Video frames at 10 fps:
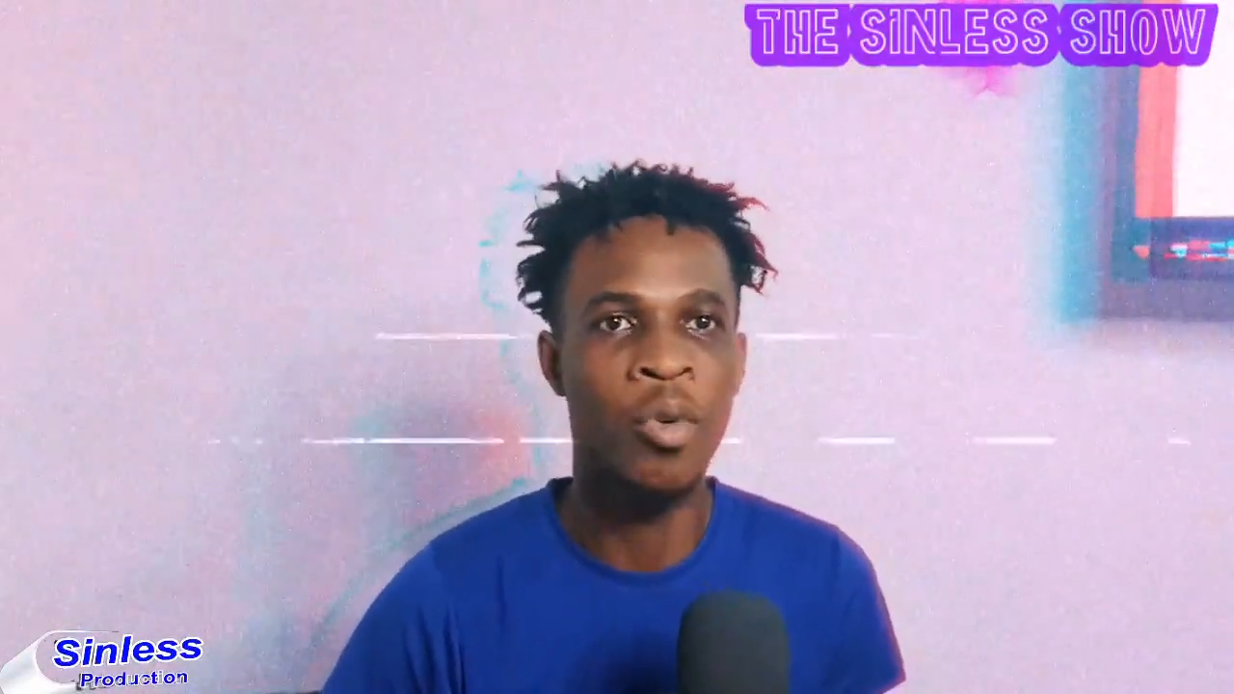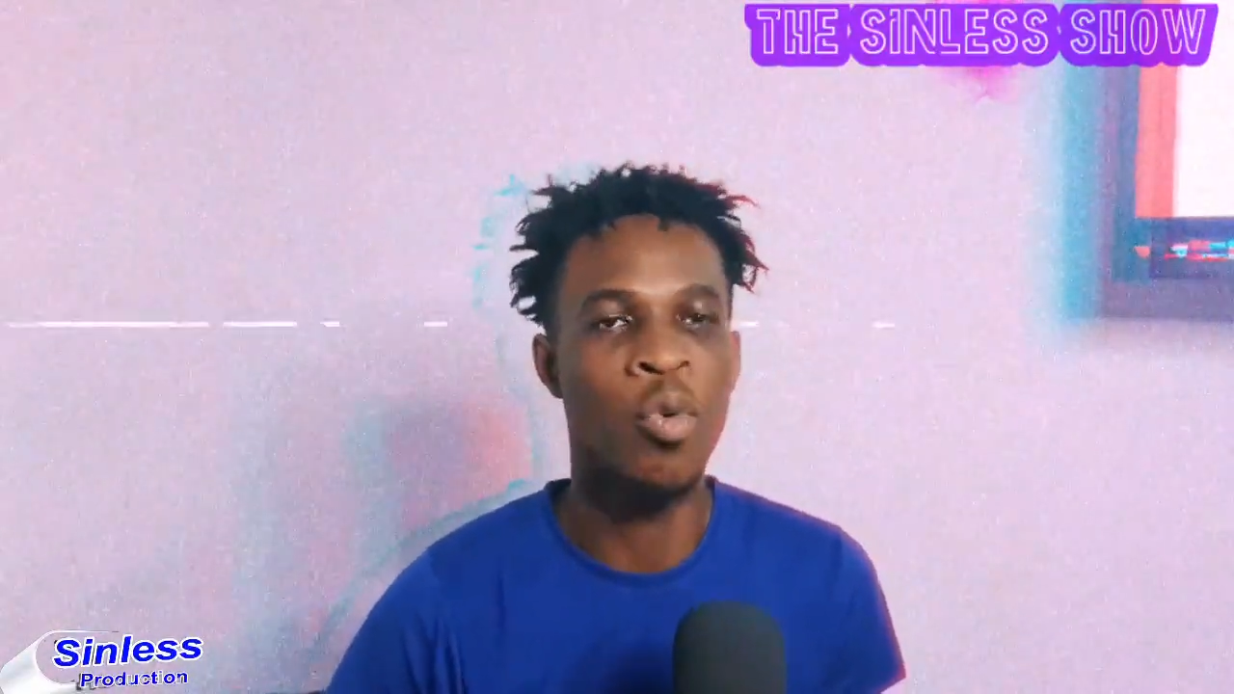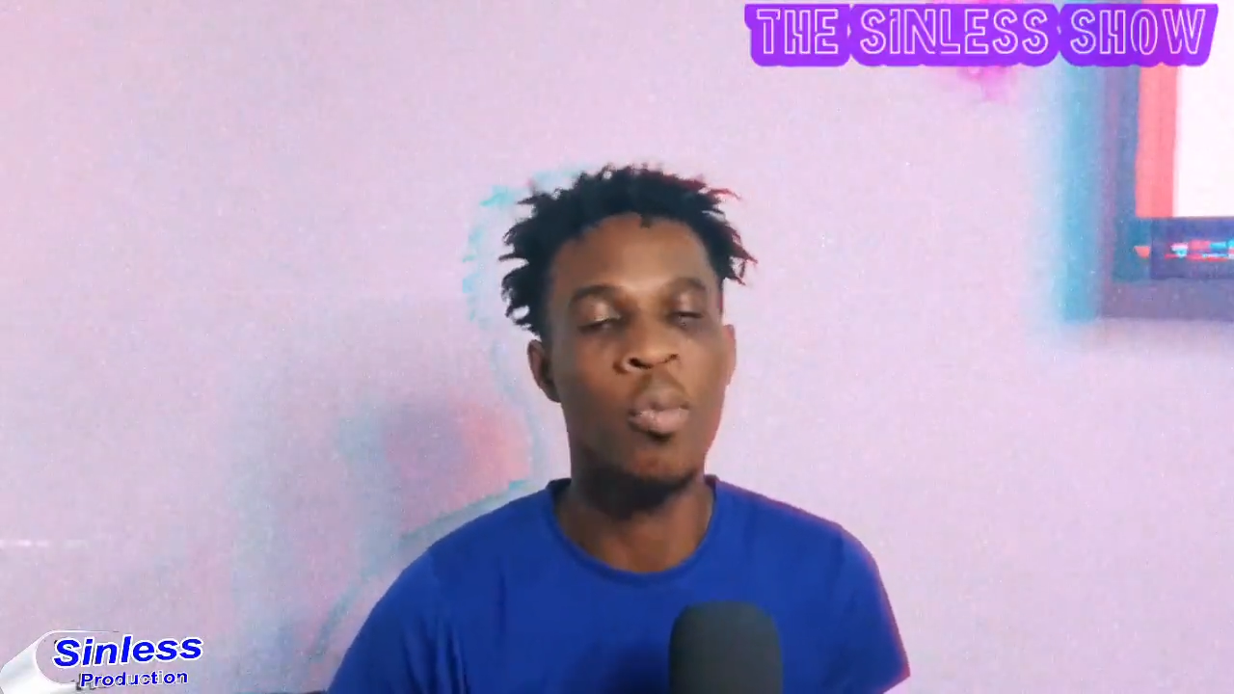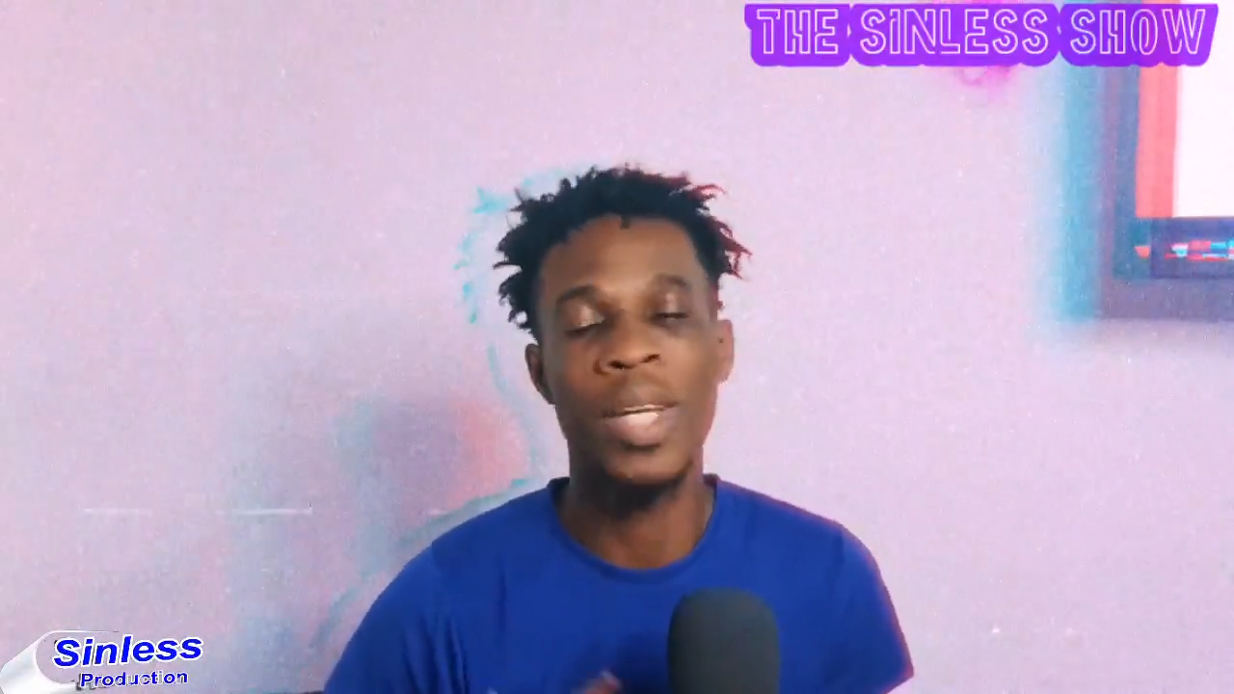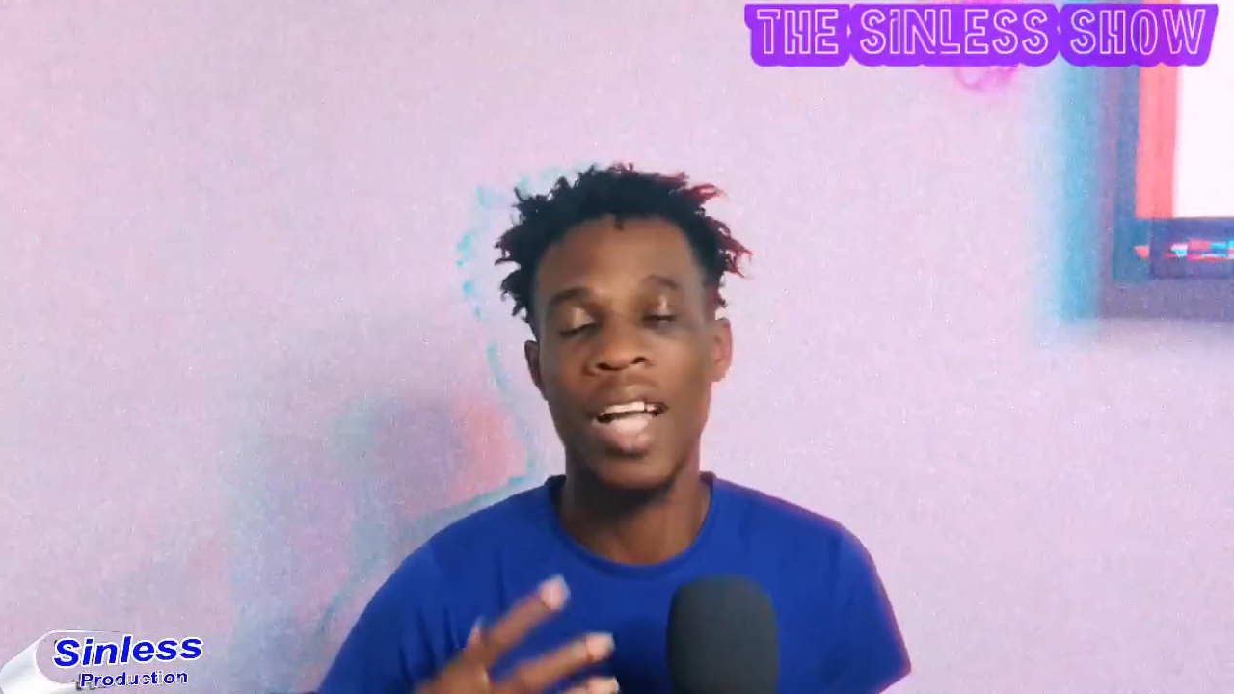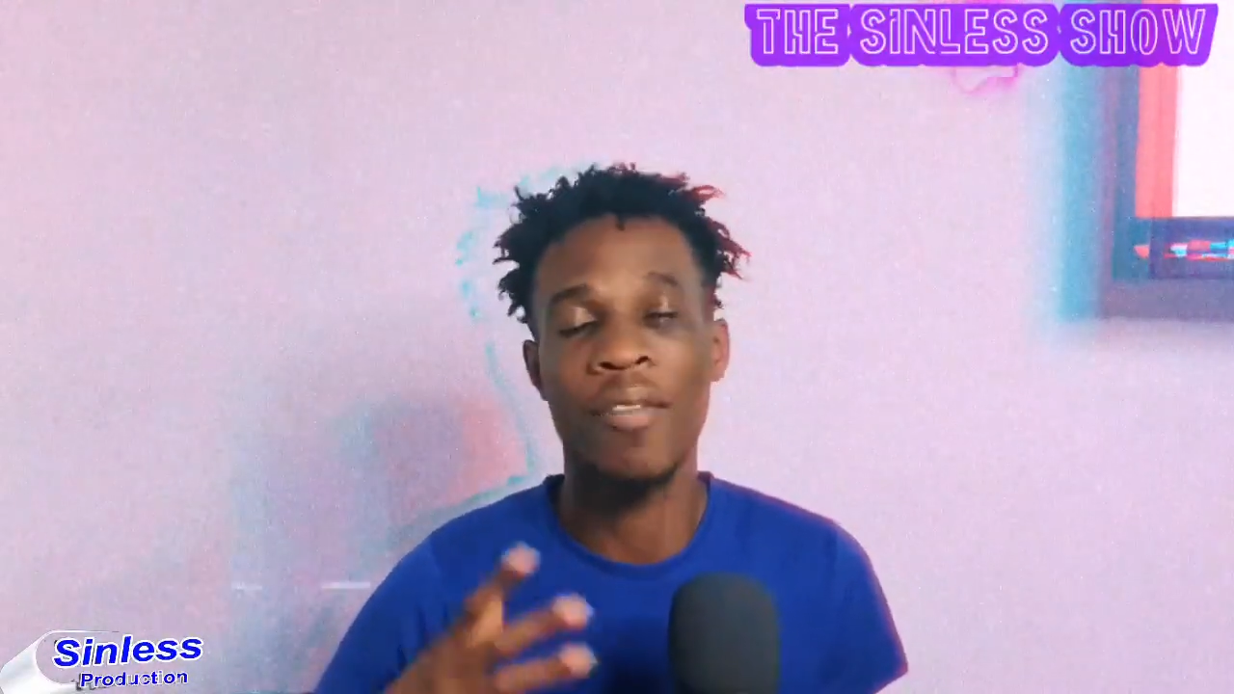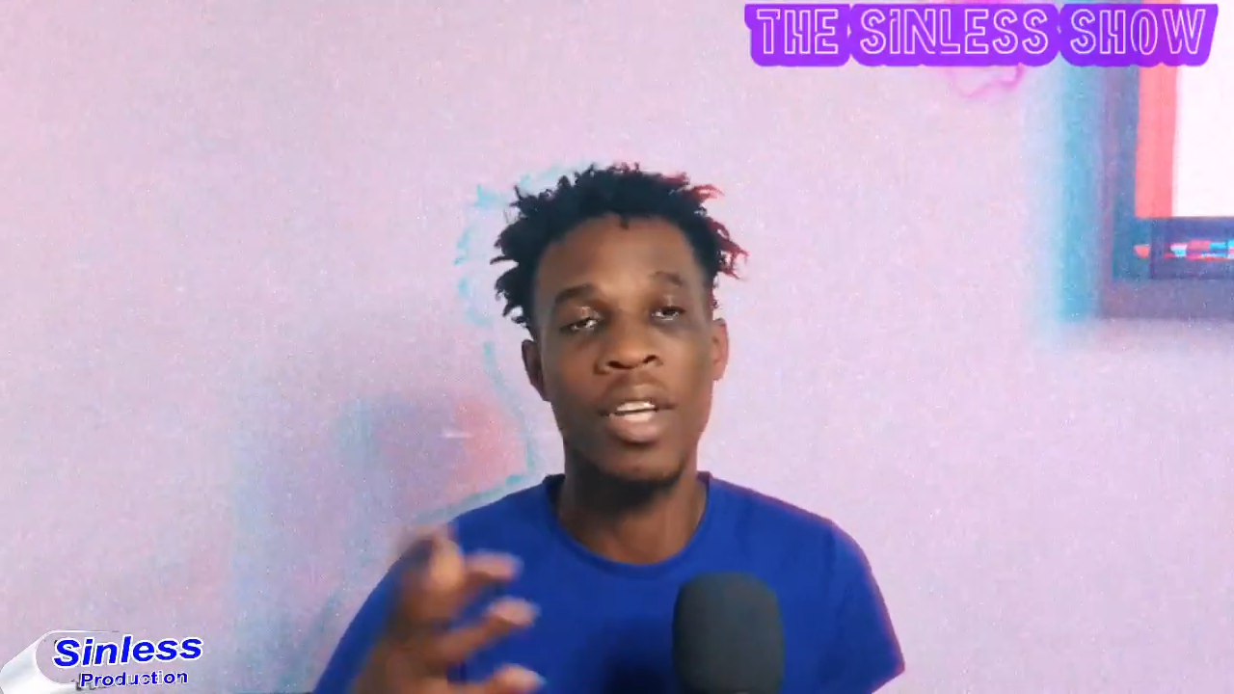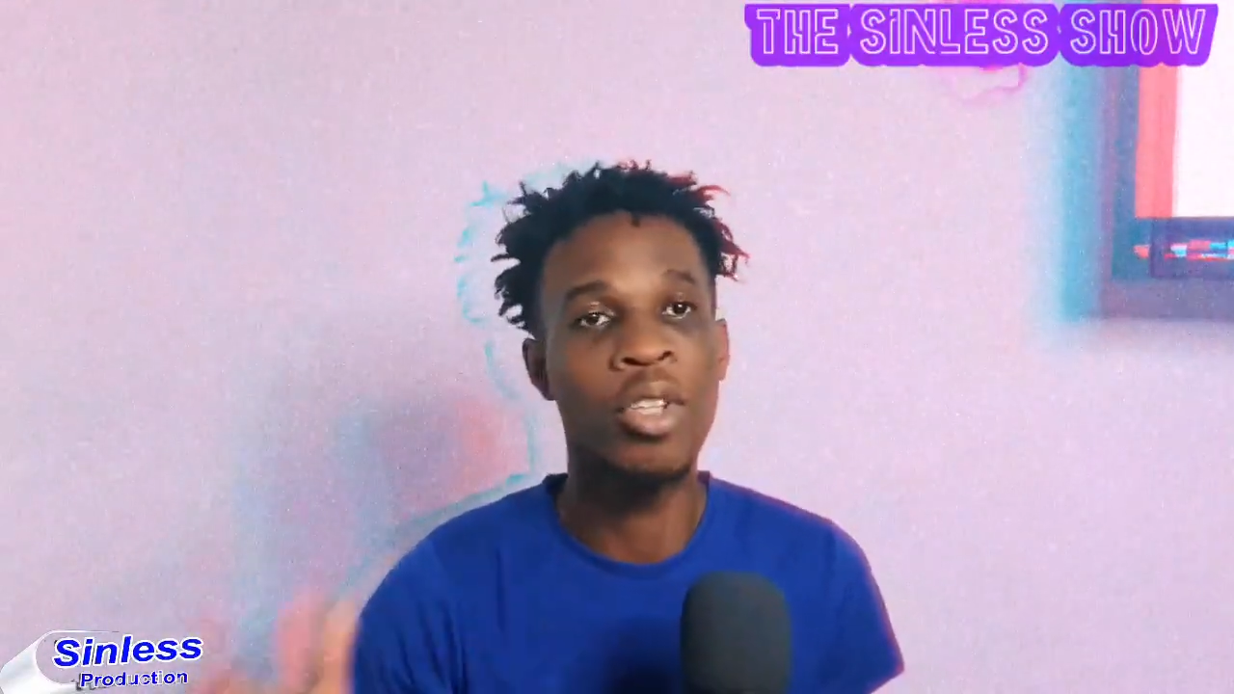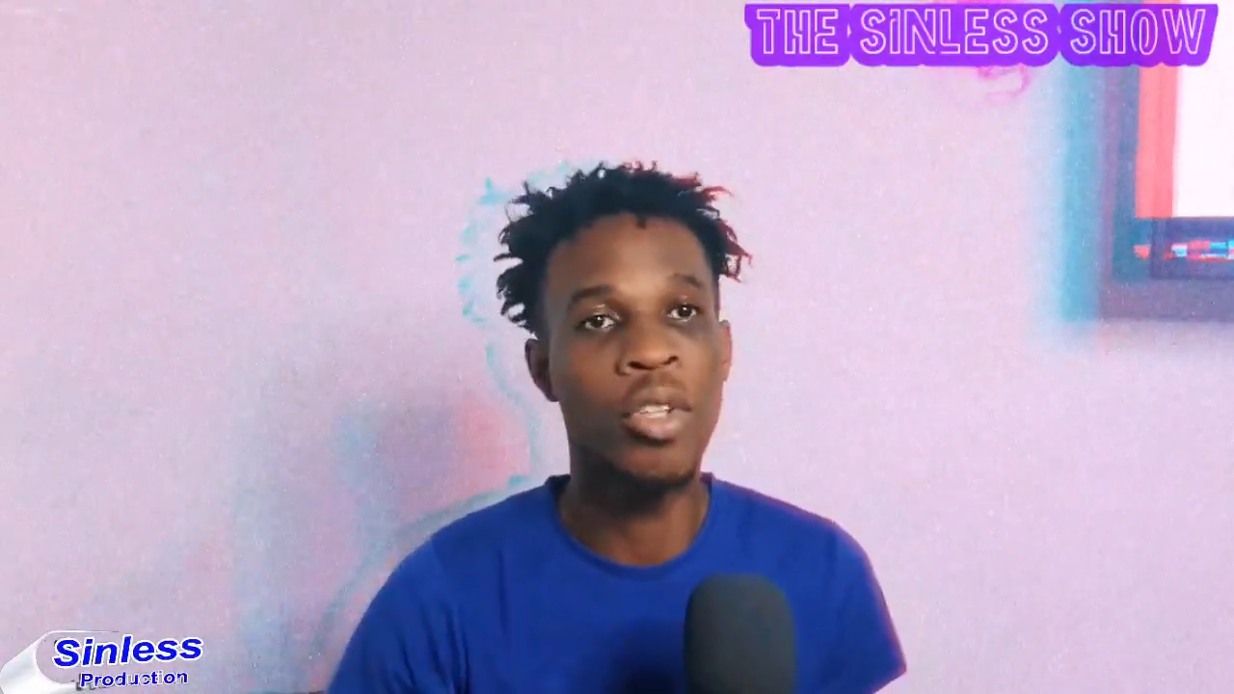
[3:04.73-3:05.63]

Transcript: That's the only thing I